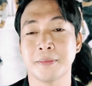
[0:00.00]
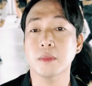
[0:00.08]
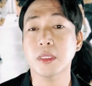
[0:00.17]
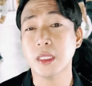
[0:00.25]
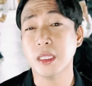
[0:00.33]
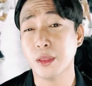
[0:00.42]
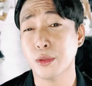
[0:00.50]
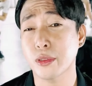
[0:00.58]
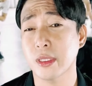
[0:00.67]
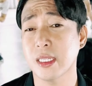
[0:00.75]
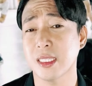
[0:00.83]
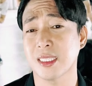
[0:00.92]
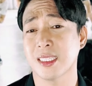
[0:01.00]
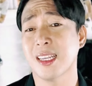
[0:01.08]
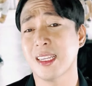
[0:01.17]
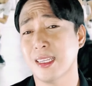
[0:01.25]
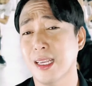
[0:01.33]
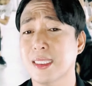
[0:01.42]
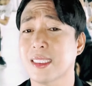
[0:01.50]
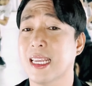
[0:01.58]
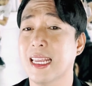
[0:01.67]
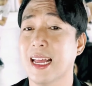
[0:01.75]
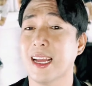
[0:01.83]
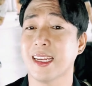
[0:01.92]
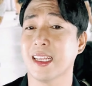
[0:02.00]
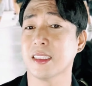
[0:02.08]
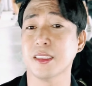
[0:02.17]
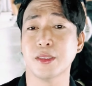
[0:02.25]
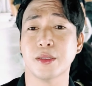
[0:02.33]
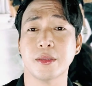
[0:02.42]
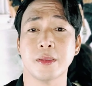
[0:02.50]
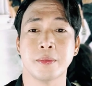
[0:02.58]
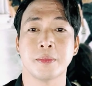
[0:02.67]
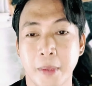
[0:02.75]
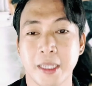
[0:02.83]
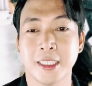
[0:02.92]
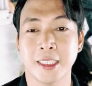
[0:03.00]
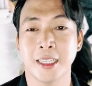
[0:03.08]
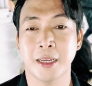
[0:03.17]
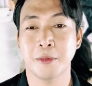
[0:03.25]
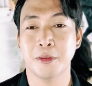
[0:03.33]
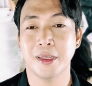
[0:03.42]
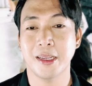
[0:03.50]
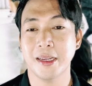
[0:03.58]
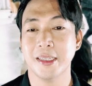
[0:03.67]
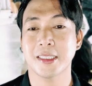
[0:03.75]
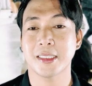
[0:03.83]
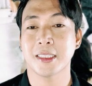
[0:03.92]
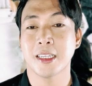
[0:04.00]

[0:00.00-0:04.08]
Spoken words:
But the truth is, yes, kailangan natin yun. Best example is,